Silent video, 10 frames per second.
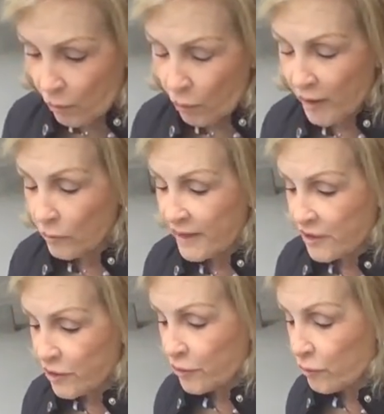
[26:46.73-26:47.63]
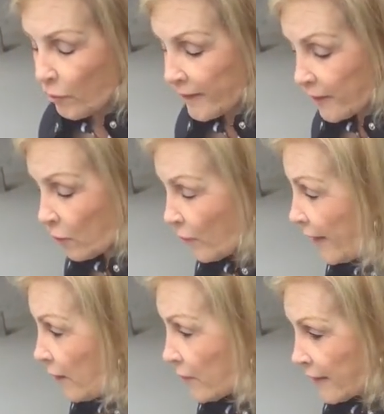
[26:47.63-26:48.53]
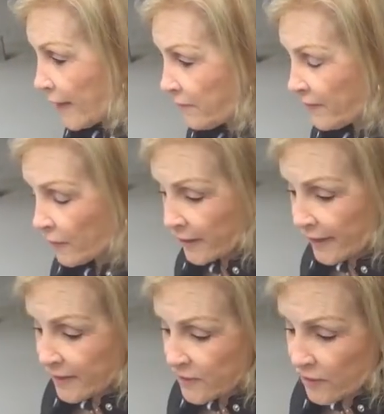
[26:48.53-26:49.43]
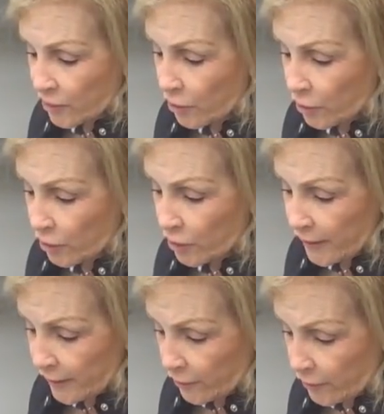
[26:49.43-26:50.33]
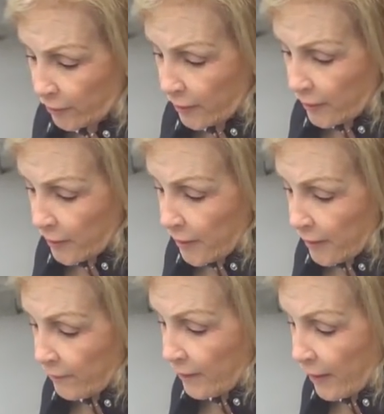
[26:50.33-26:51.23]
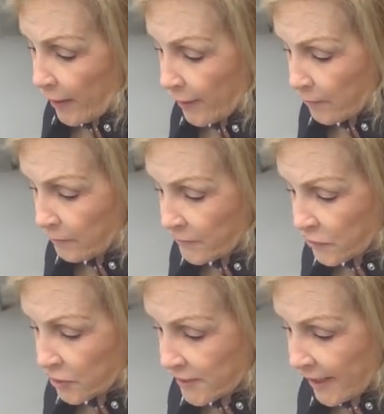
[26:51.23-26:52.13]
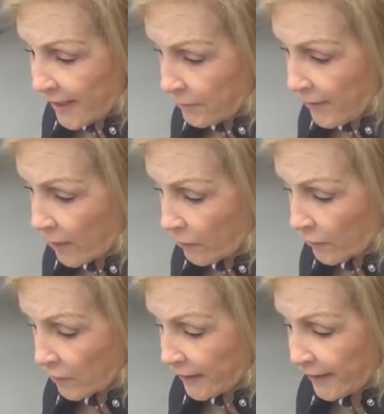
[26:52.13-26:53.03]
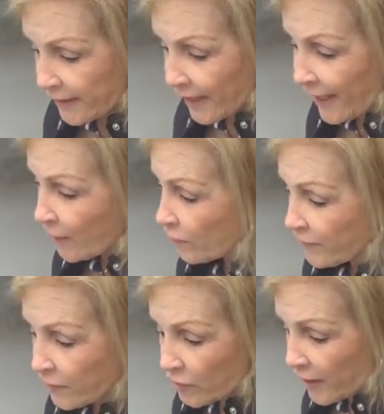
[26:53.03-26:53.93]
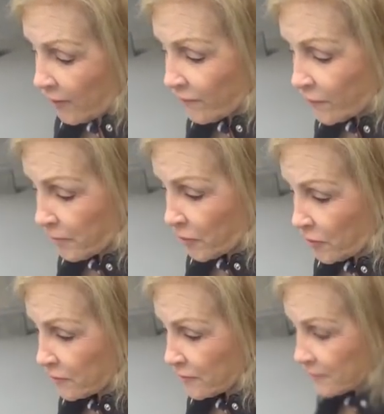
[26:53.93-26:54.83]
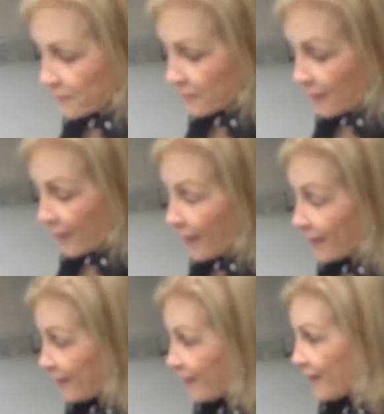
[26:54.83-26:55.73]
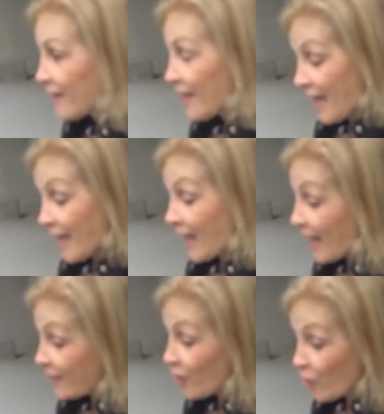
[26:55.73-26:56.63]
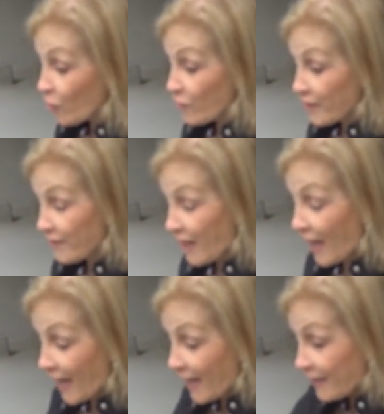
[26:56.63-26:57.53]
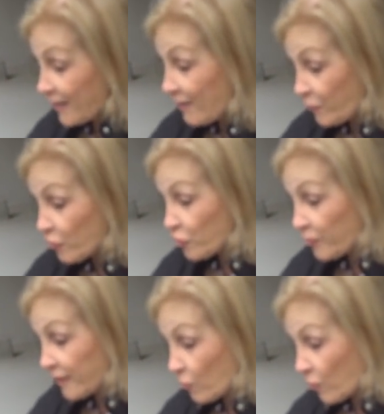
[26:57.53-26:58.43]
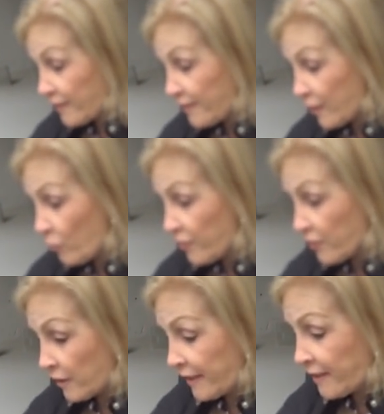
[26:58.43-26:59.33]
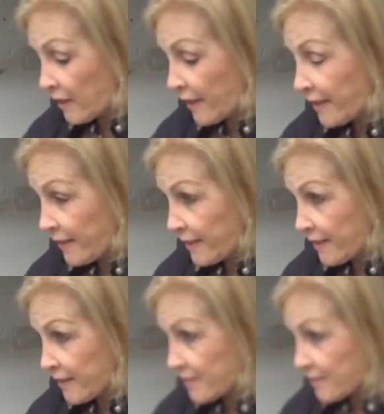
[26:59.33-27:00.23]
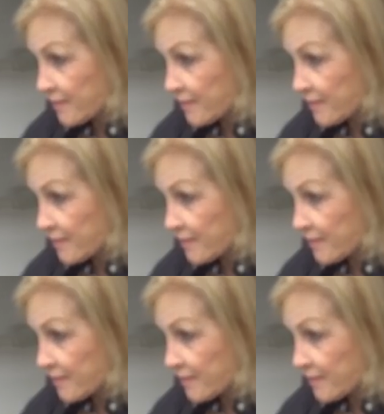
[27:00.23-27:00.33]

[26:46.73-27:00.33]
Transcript: okay. But what do we do when we go out and I'm feeling insecure here um, to take him out on the lead? I don't feel comfortable. I. And I know that I, if you're doing it right there with the lead like it is,